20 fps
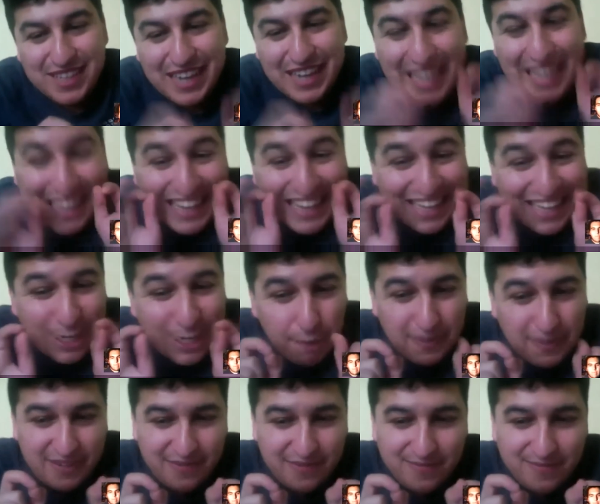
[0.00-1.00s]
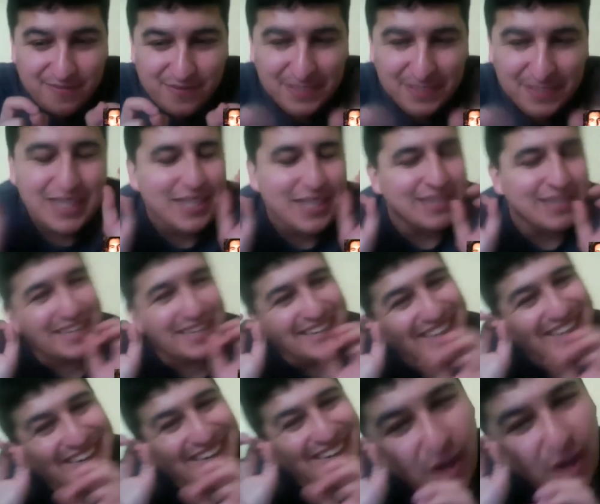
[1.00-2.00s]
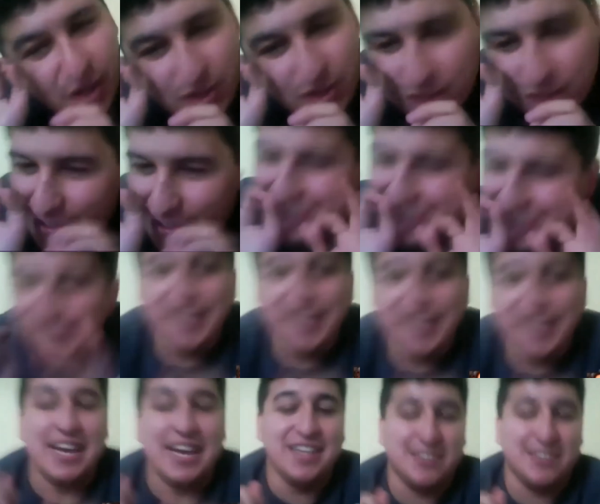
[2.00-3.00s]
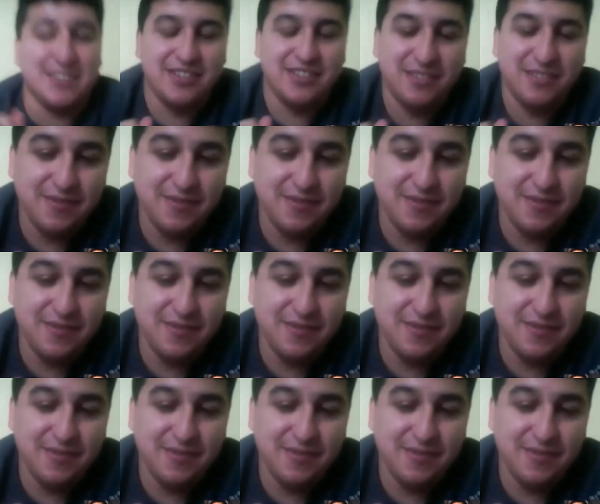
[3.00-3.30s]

a little bit, then also at the end?